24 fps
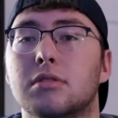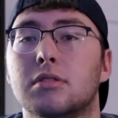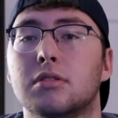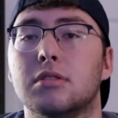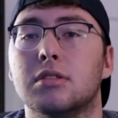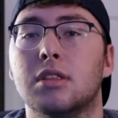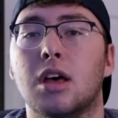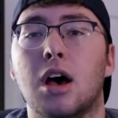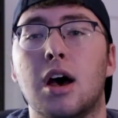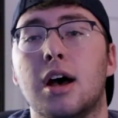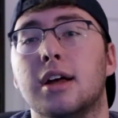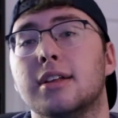
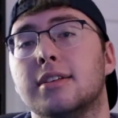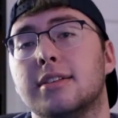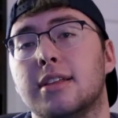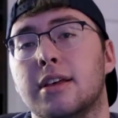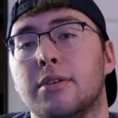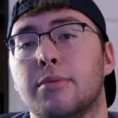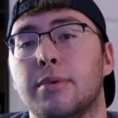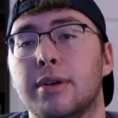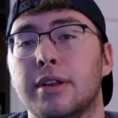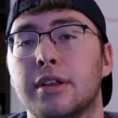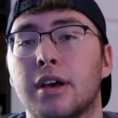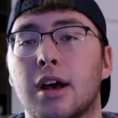thoughts
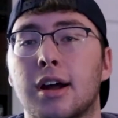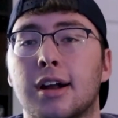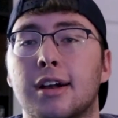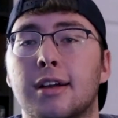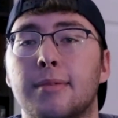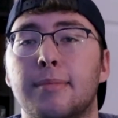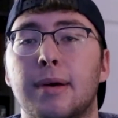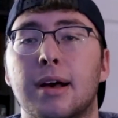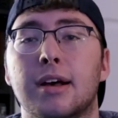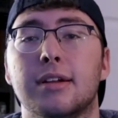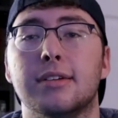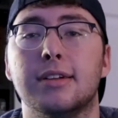that we talked
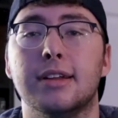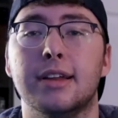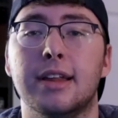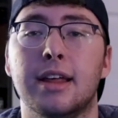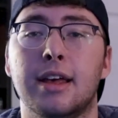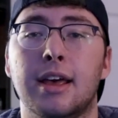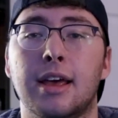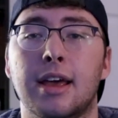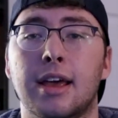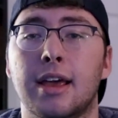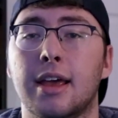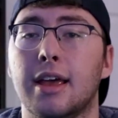about
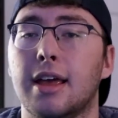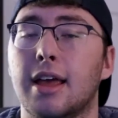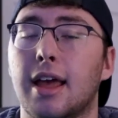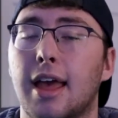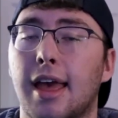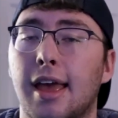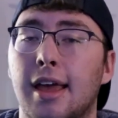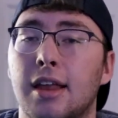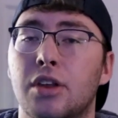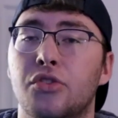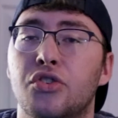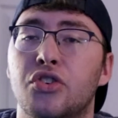today,
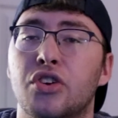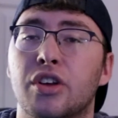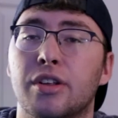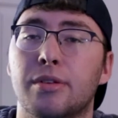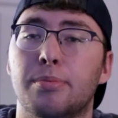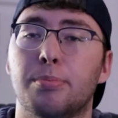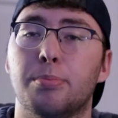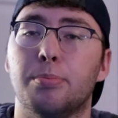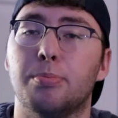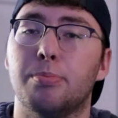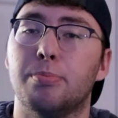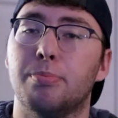and just
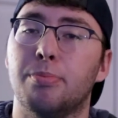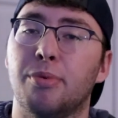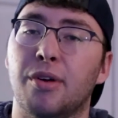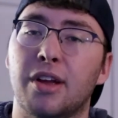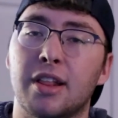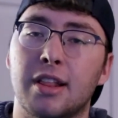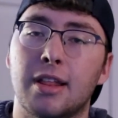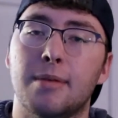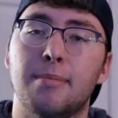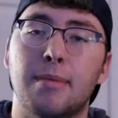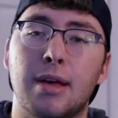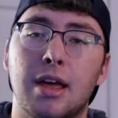
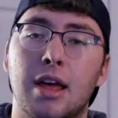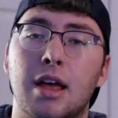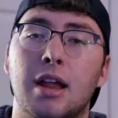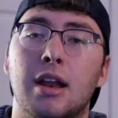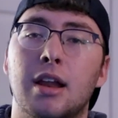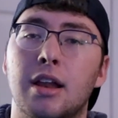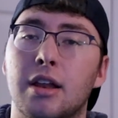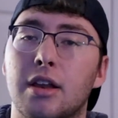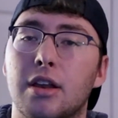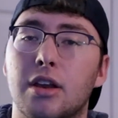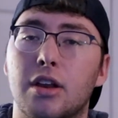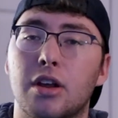bring them in
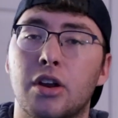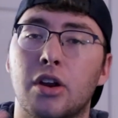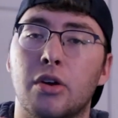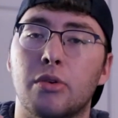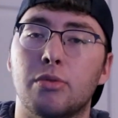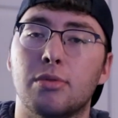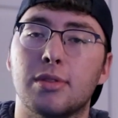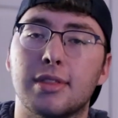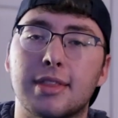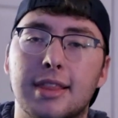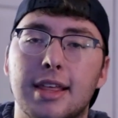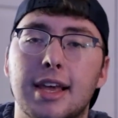and
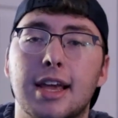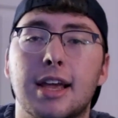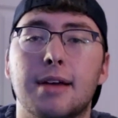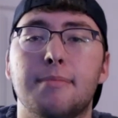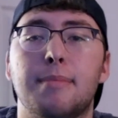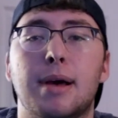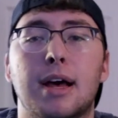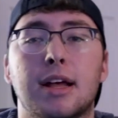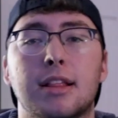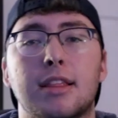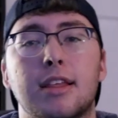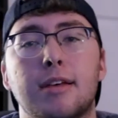think
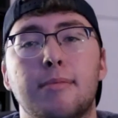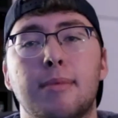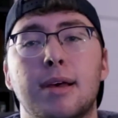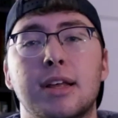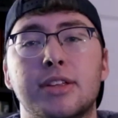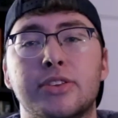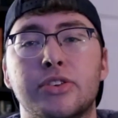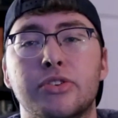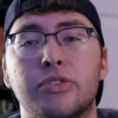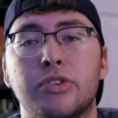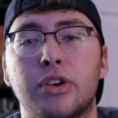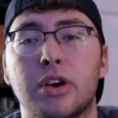about them
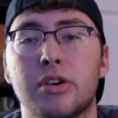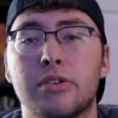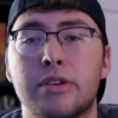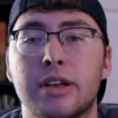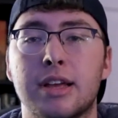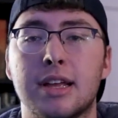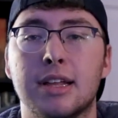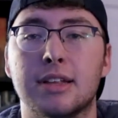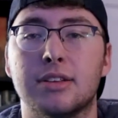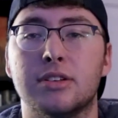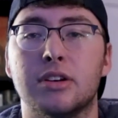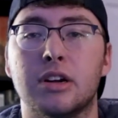as you go to
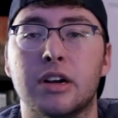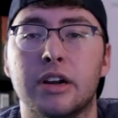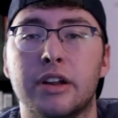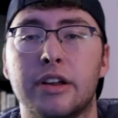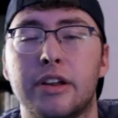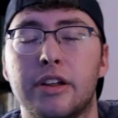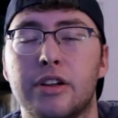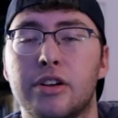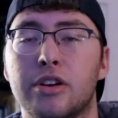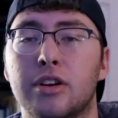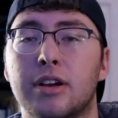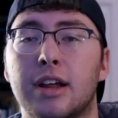get started
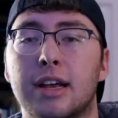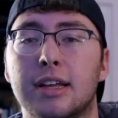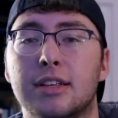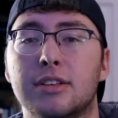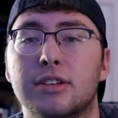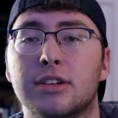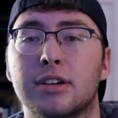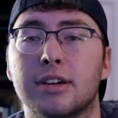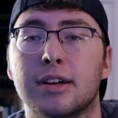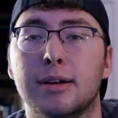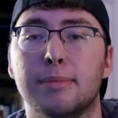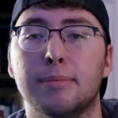in your next
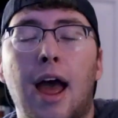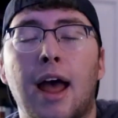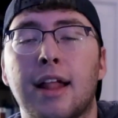term.